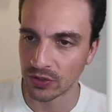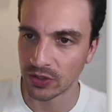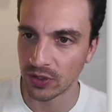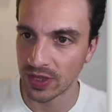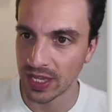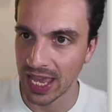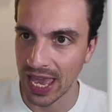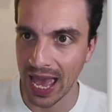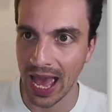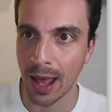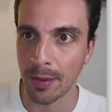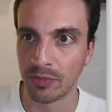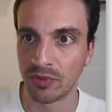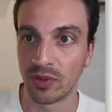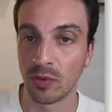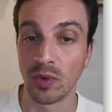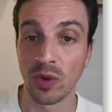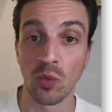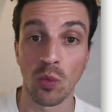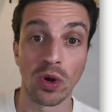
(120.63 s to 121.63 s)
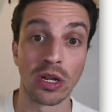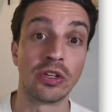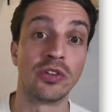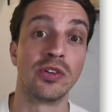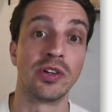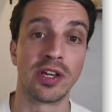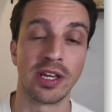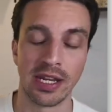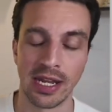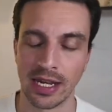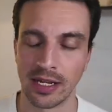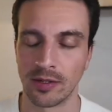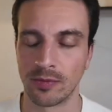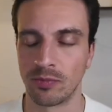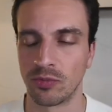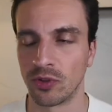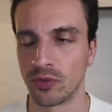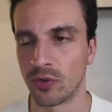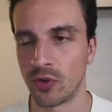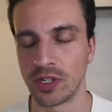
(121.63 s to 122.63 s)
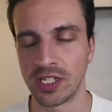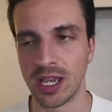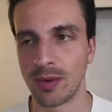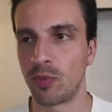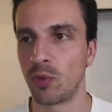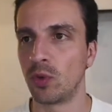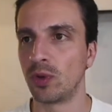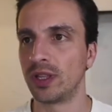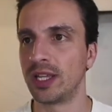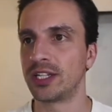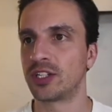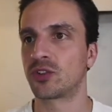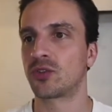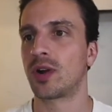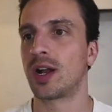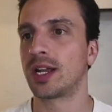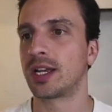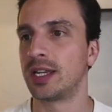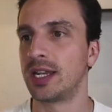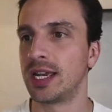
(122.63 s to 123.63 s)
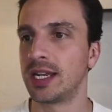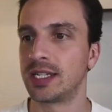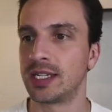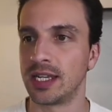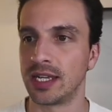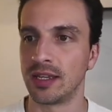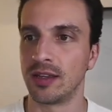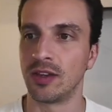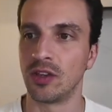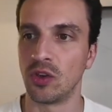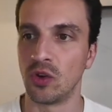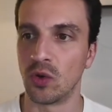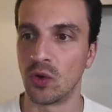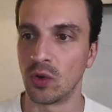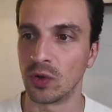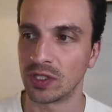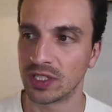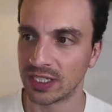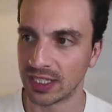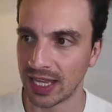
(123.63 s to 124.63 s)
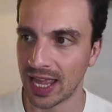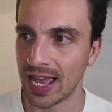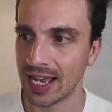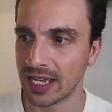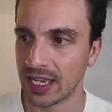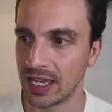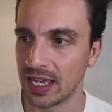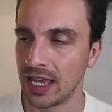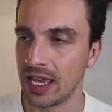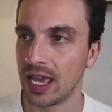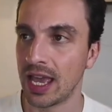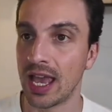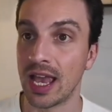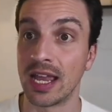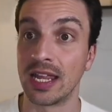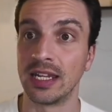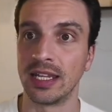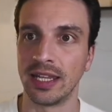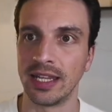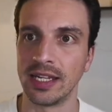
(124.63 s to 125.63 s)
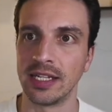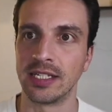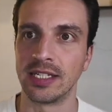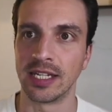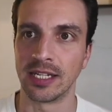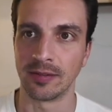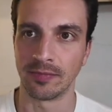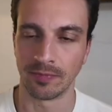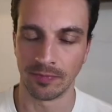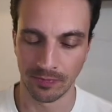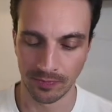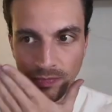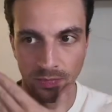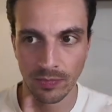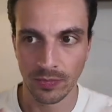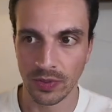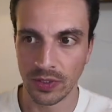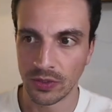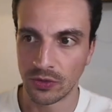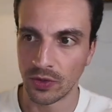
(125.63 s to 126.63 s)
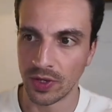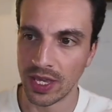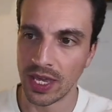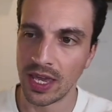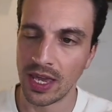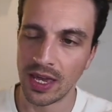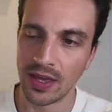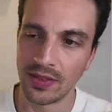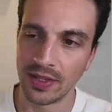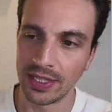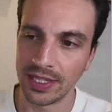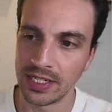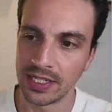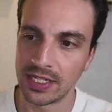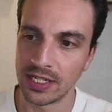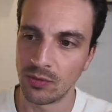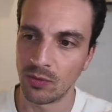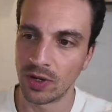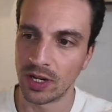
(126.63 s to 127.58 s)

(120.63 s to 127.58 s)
the apps that we want to connect. So for example, let's try connecting your Slack and LinkedIn. So here, the LinkedIn one,